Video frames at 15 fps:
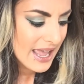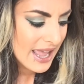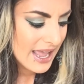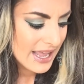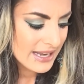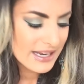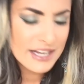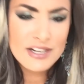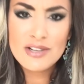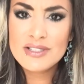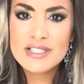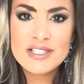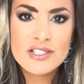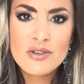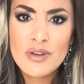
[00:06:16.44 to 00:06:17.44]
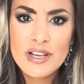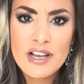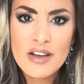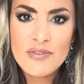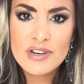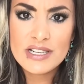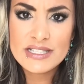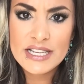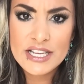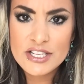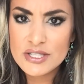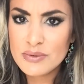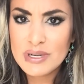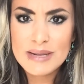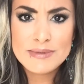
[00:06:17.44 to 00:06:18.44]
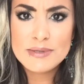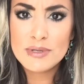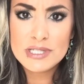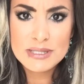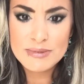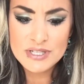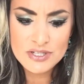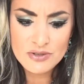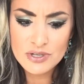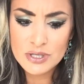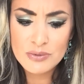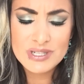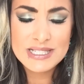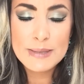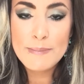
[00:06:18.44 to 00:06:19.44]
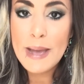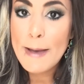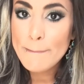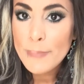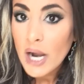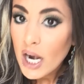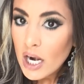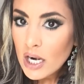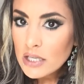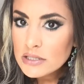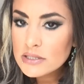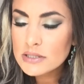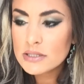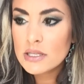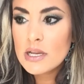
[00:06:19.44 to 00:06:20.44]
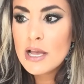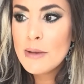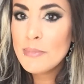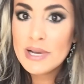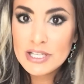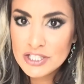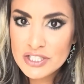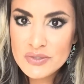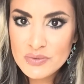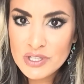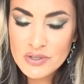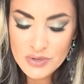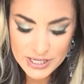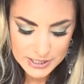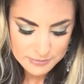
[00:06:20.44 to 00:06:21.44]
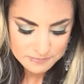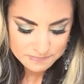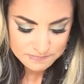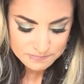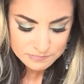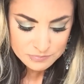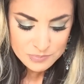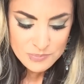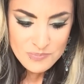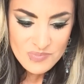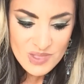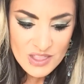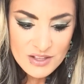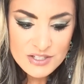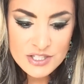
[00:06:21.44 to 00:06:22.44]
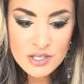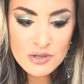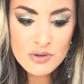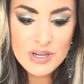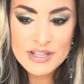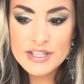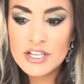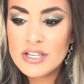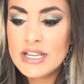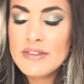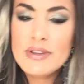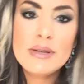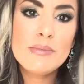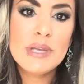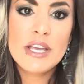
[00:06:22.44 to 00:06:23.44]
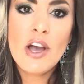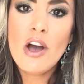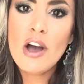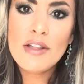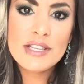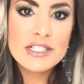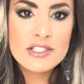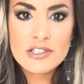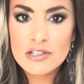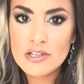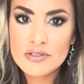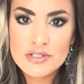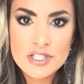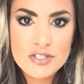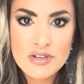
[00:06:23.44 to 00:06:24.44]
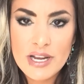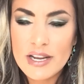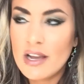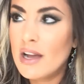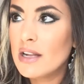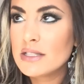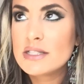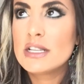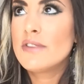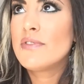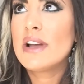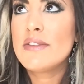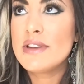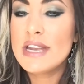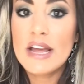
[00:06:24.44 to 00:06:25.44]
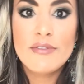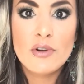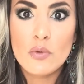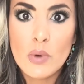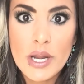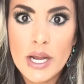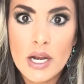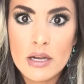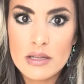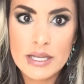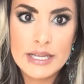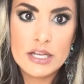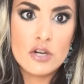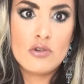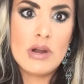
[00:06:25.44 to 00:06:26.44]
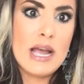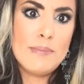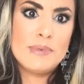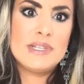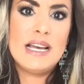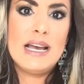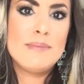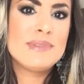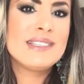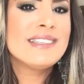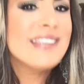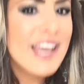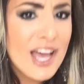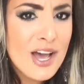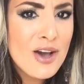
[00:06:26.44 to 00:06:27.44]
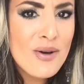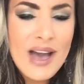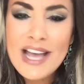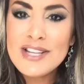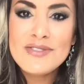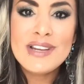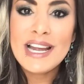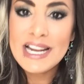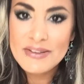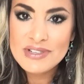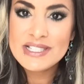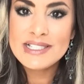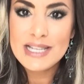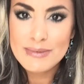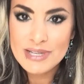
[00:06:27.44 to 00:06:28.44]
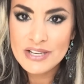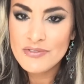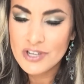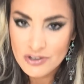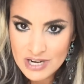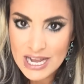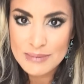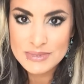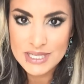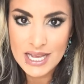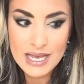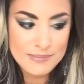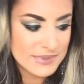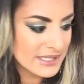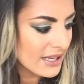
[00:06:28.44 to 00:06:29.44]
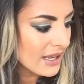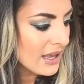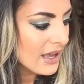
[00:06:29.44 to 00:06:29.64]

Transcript: And I know this is going off on a tangent when I'm supposed to be showing you what's in my purse, but just real quick. So they're giving me all these clothes to try on, stuff I'd never wear, like crop tops. No, I do not have a stomach for crop tops.